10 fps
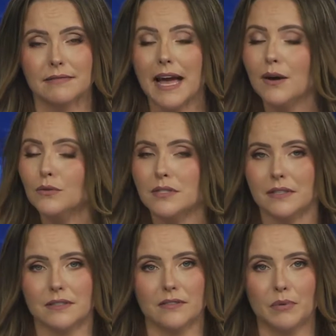
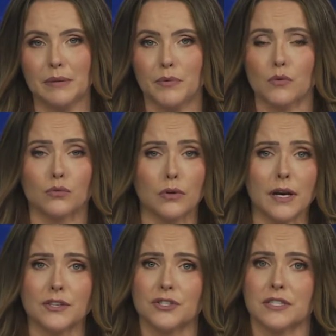Thousands of people
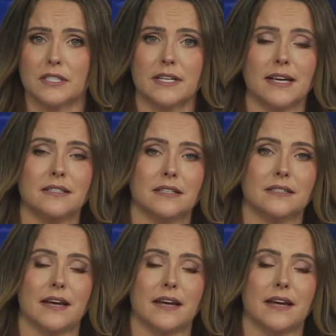rushed to testing